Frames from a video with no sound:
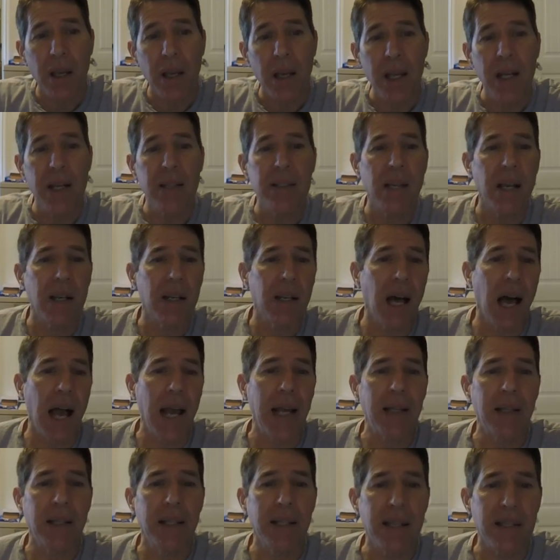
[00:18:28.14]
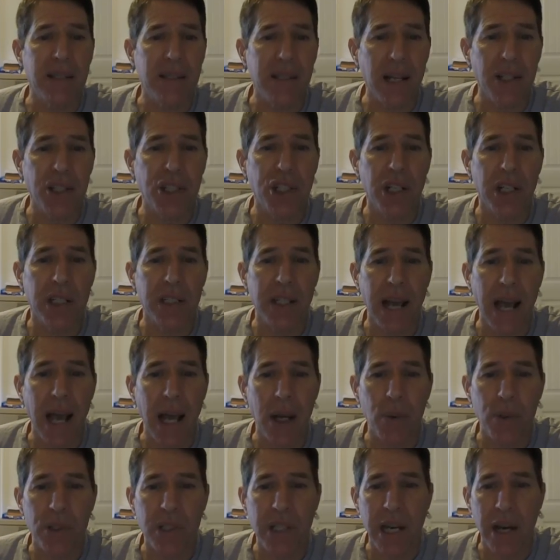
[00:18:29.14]
It is unlikely that such an
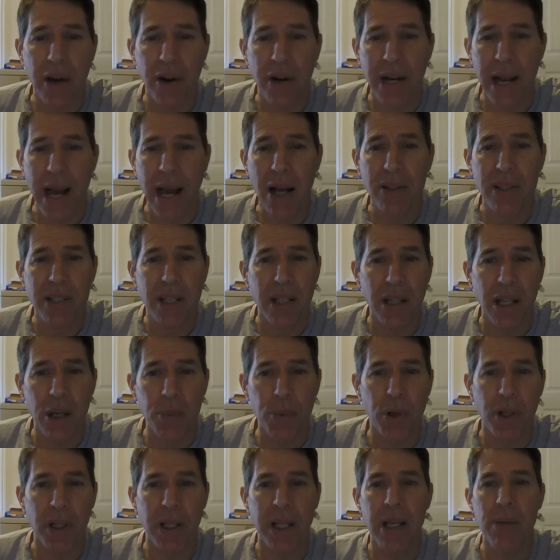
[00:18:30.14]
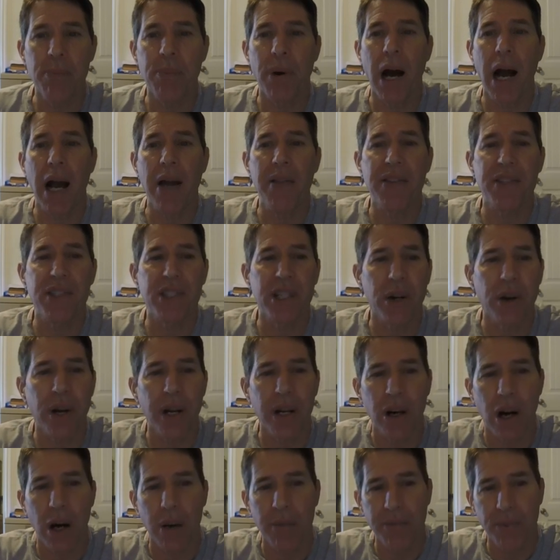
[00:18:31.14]
attack was carried out deliberately by the
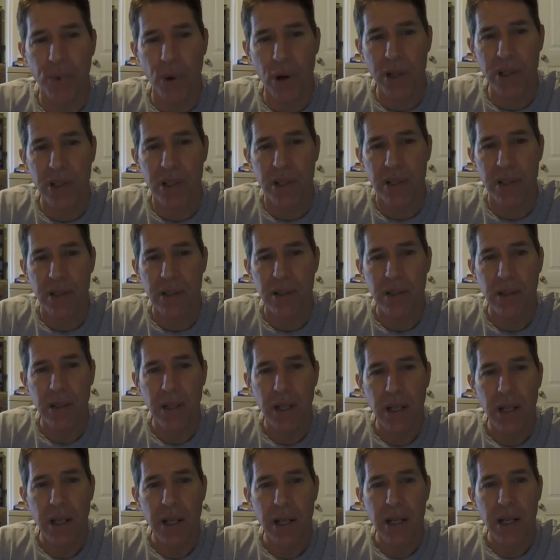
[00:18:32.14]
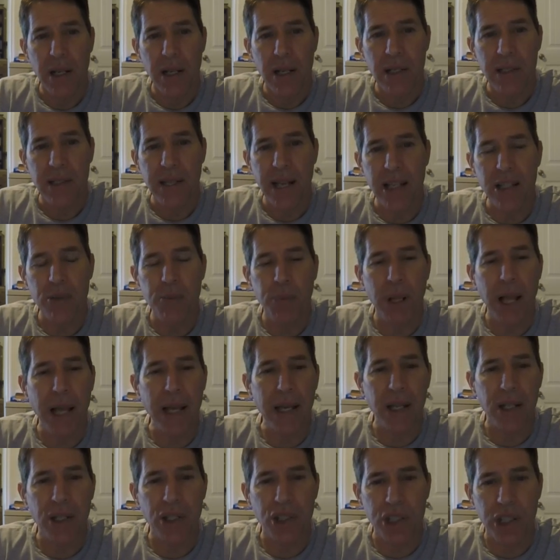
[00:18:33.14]
Syrian armed forces, says
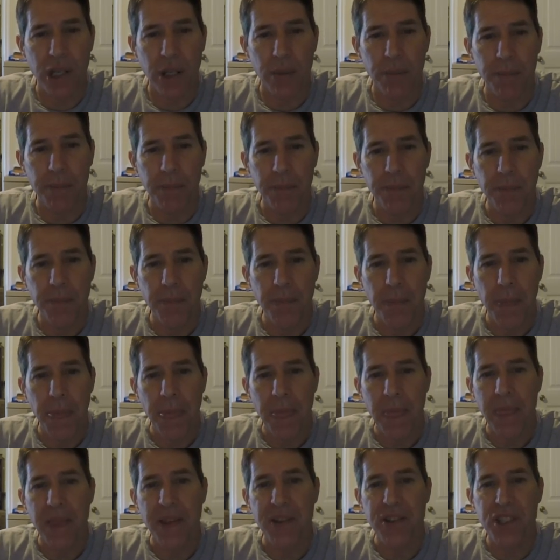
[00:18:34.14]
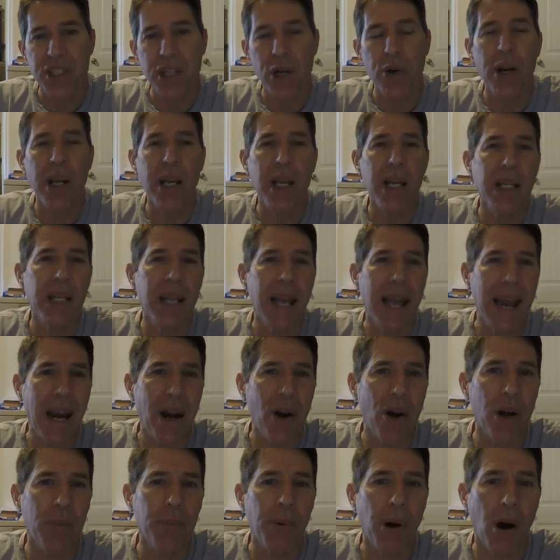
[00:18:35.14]
Blankenship. The Syrian
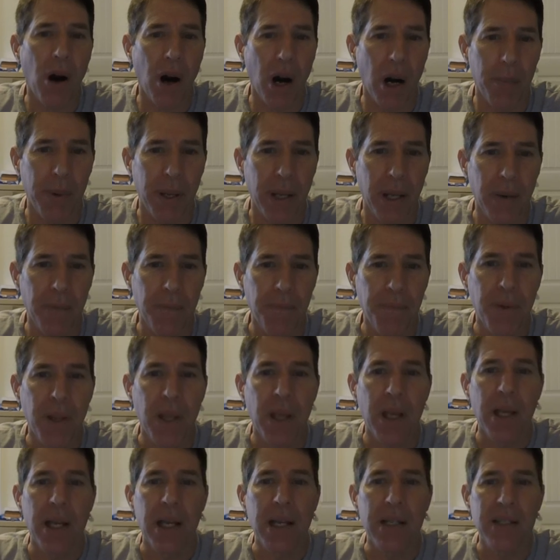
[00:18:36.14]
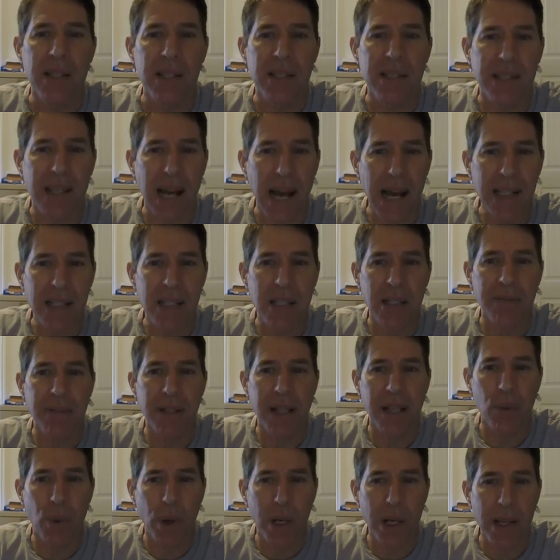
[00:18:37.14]
Arab army is
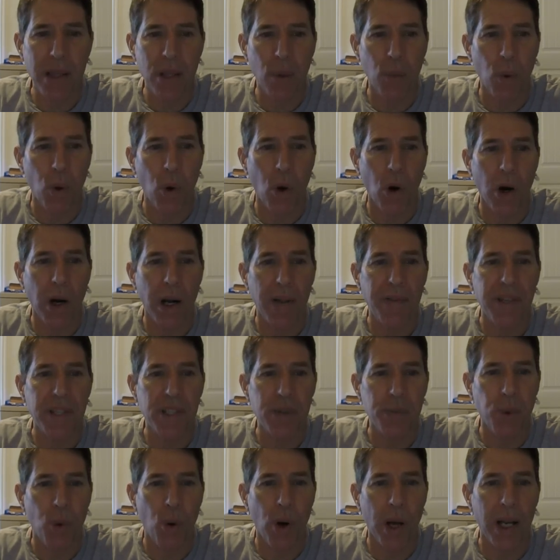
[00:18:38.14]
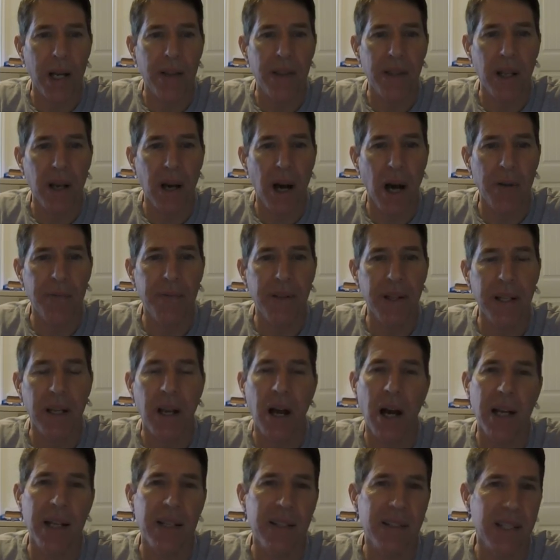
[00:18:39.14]
decisively winning the war at this point in the conflict
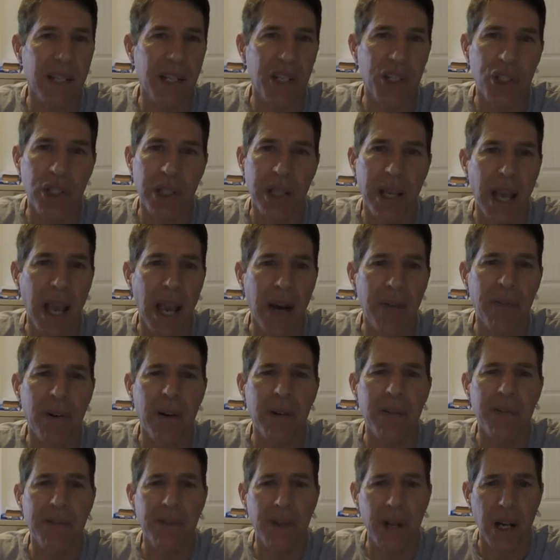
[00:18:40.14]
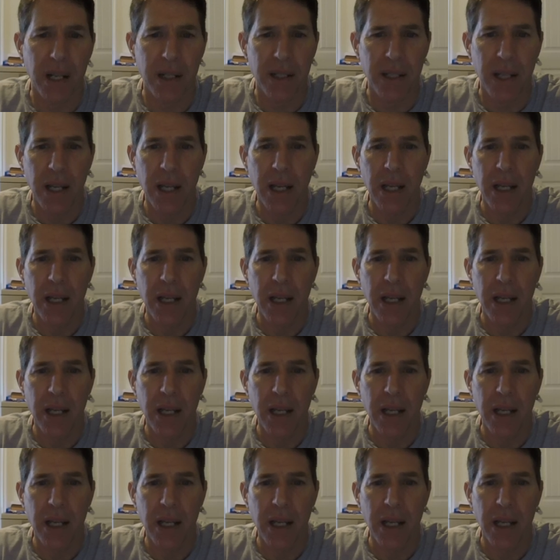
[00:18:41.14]
on essentially every front.